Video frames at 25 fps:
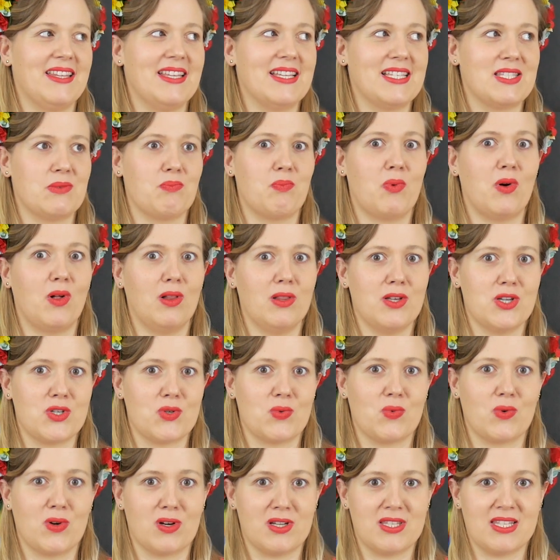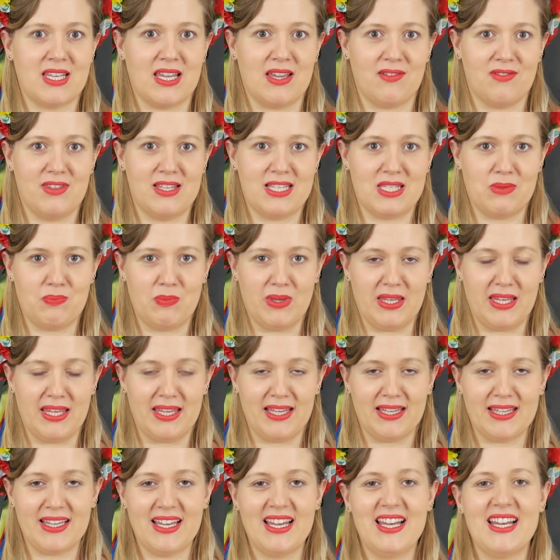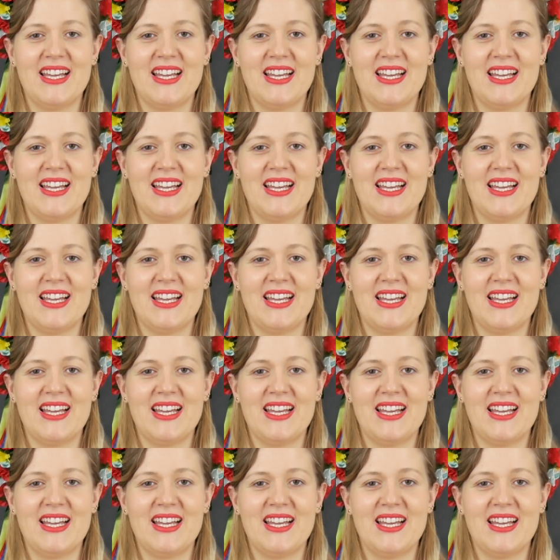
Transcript: these Polish words have this meaning.